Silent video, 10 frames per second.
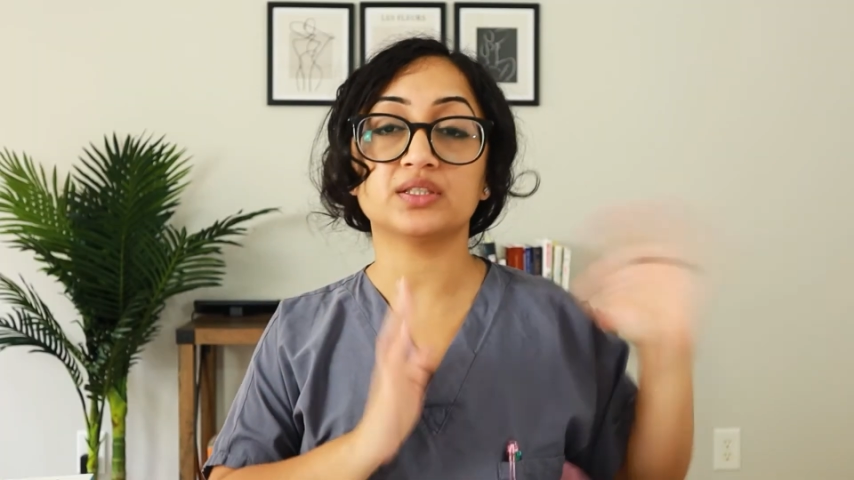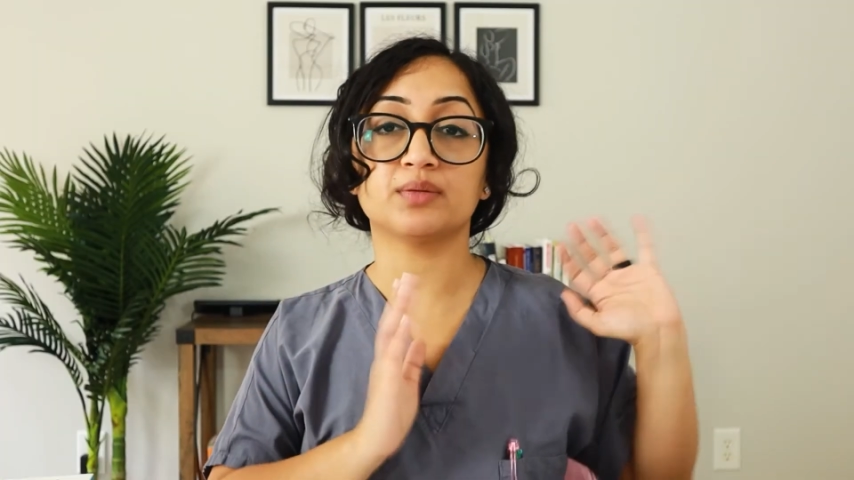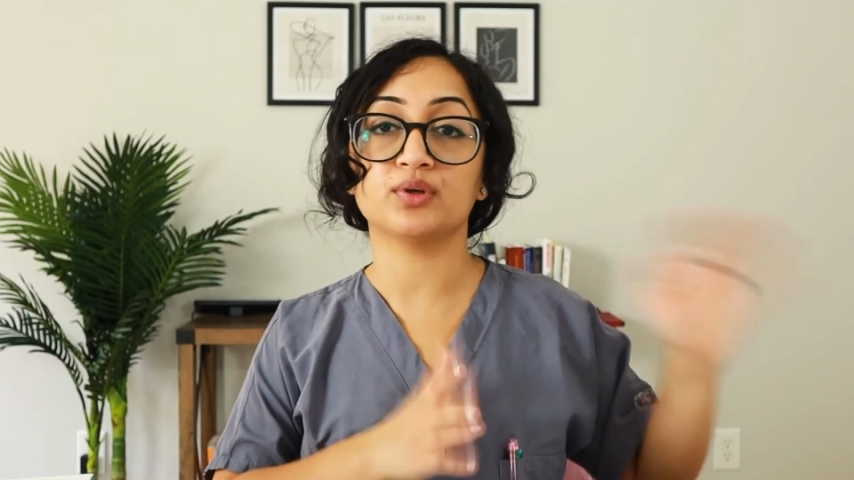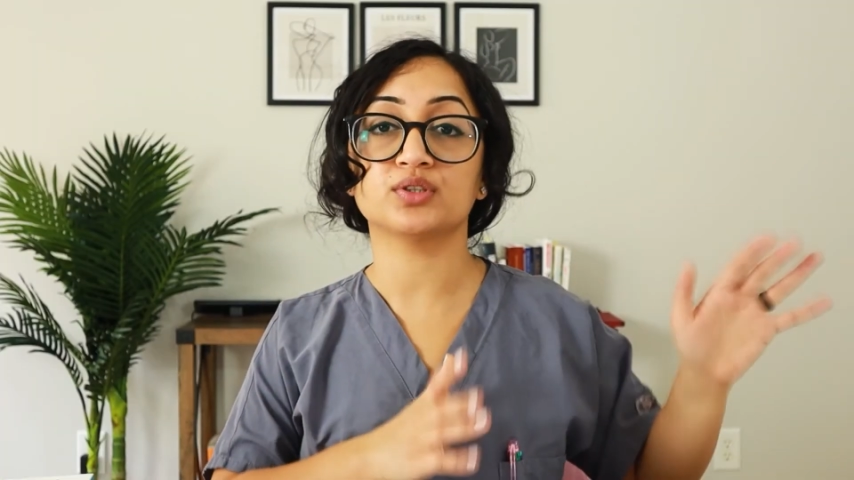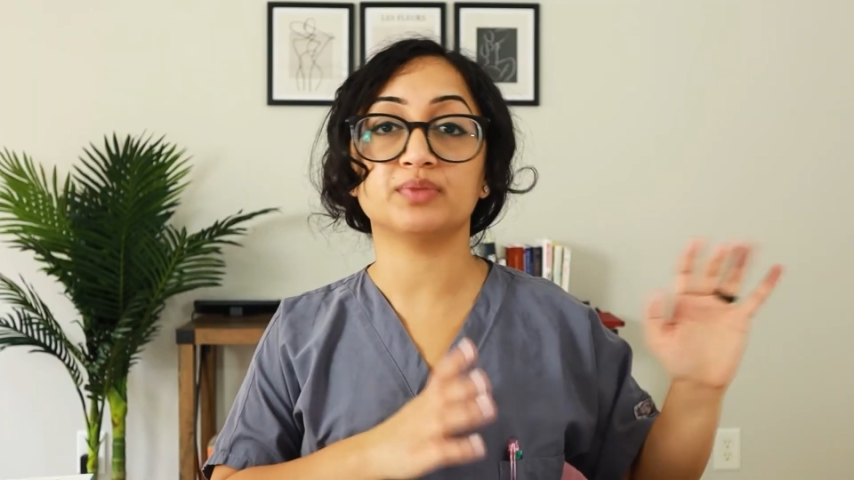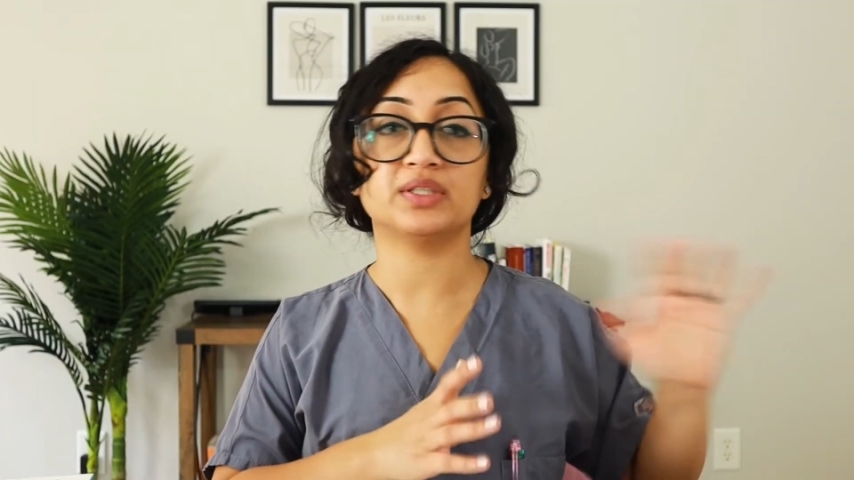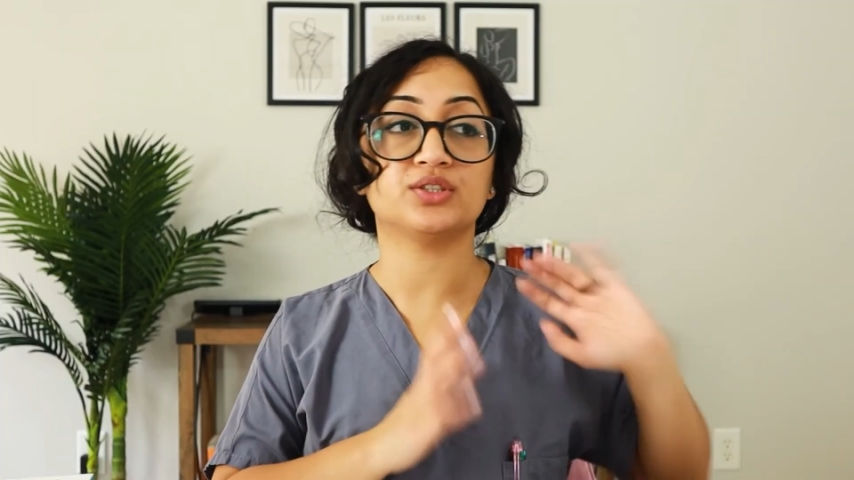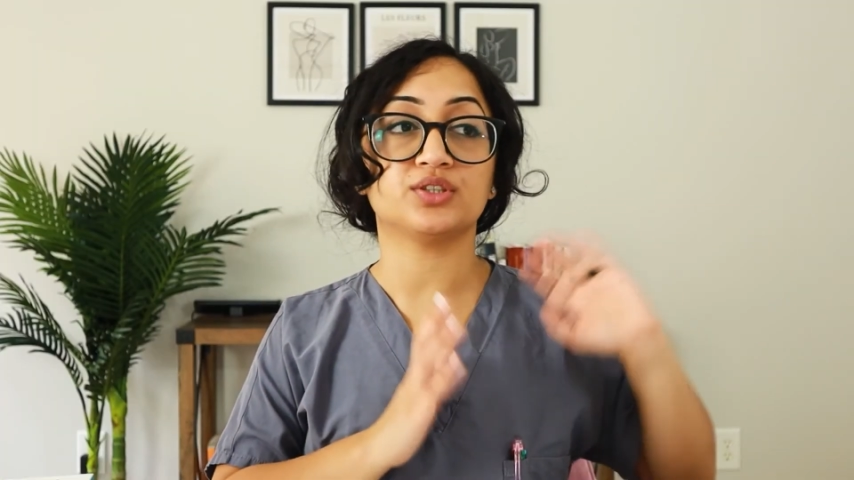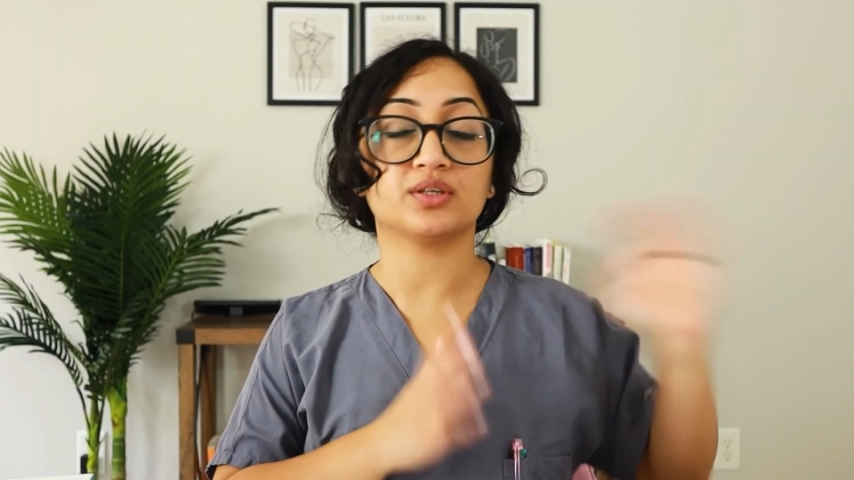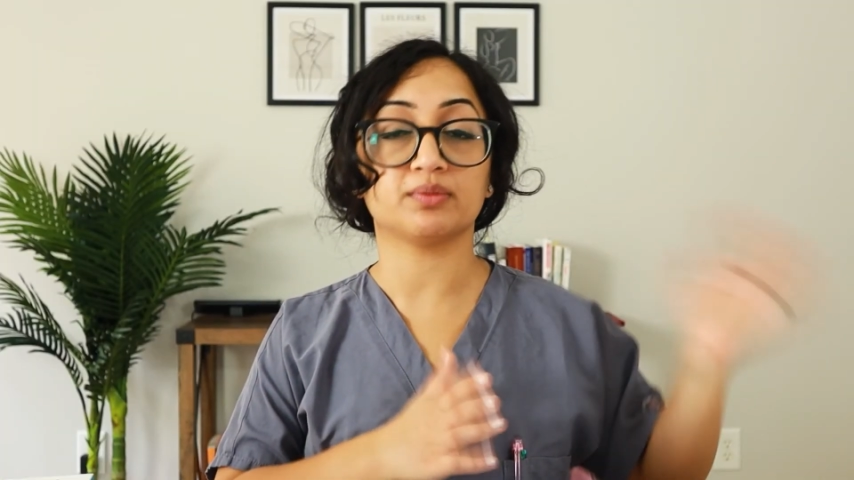Opposed means
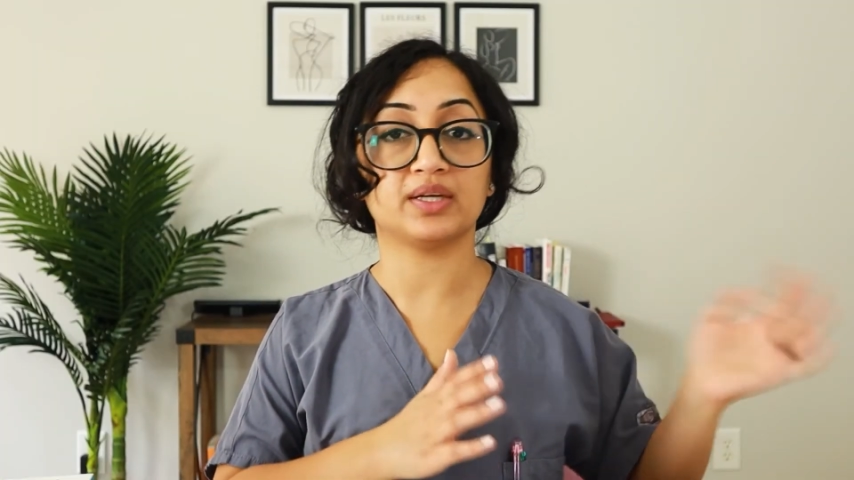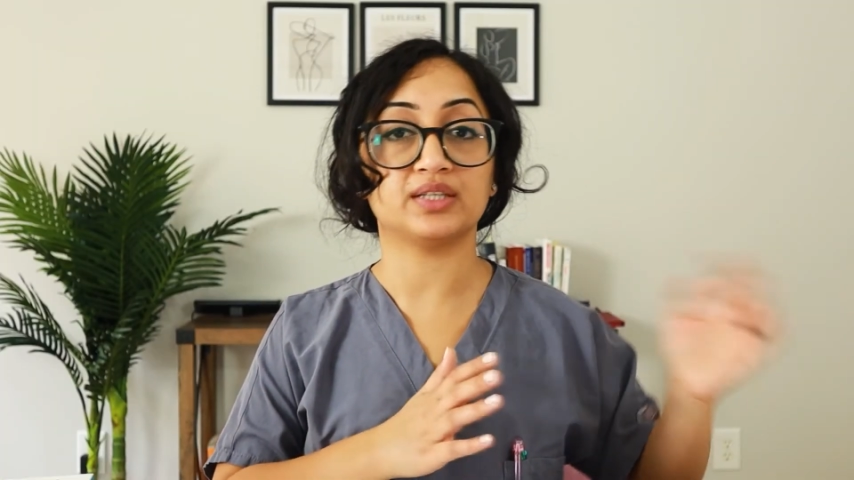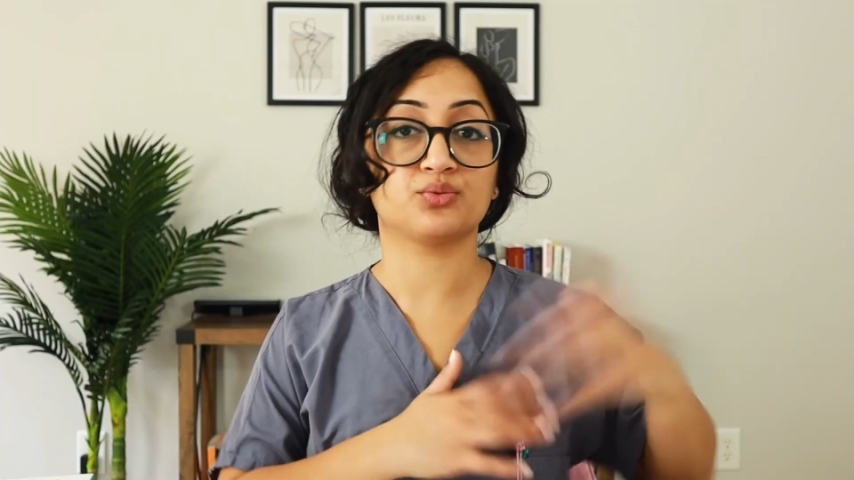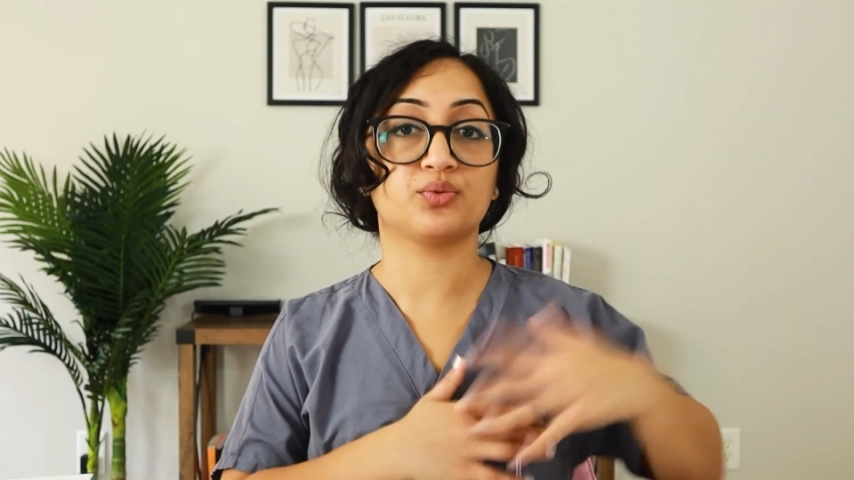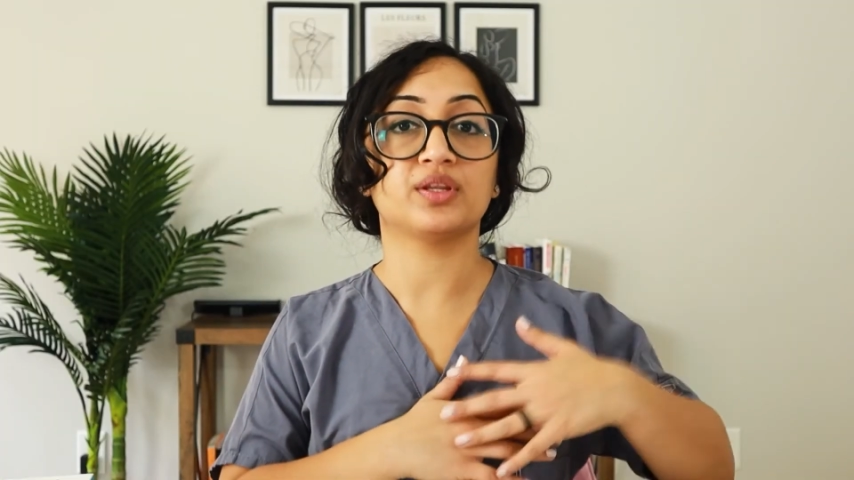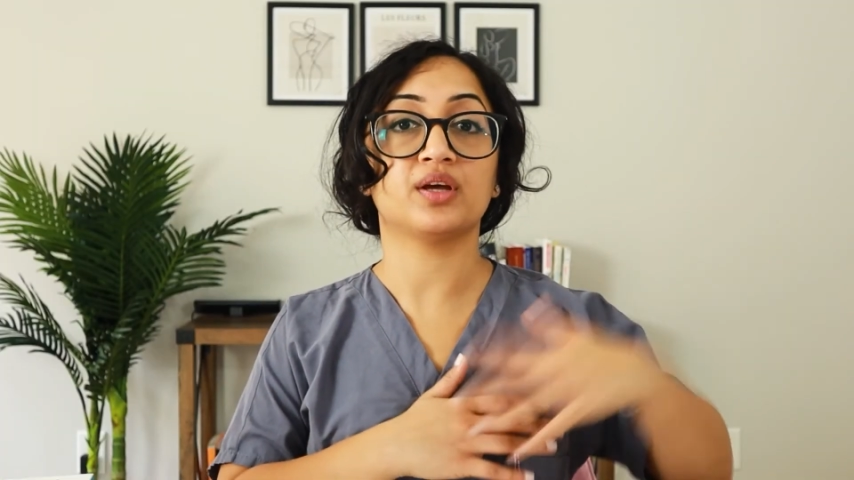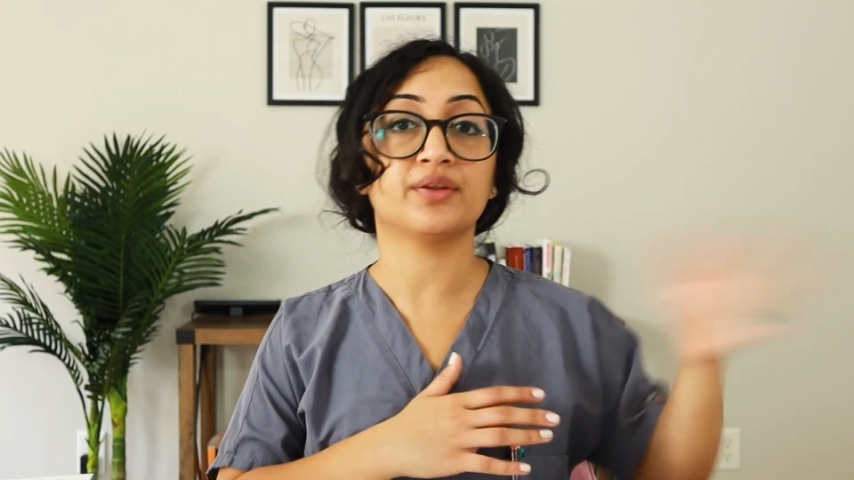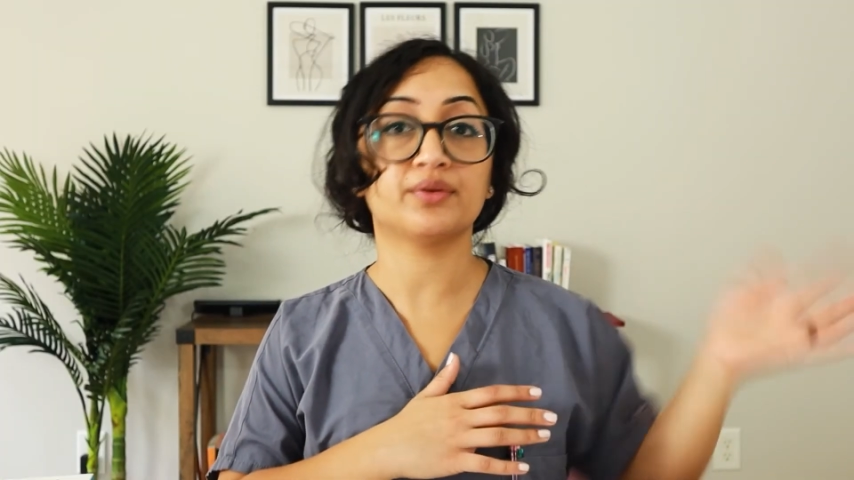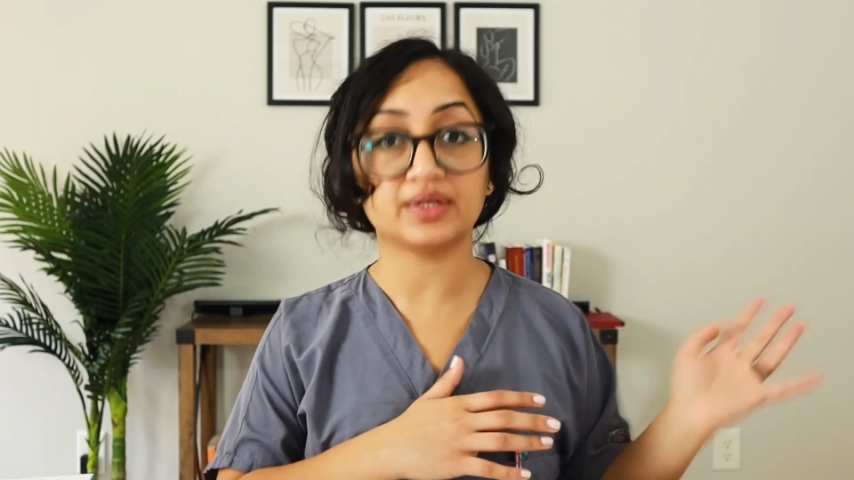you're in a place with other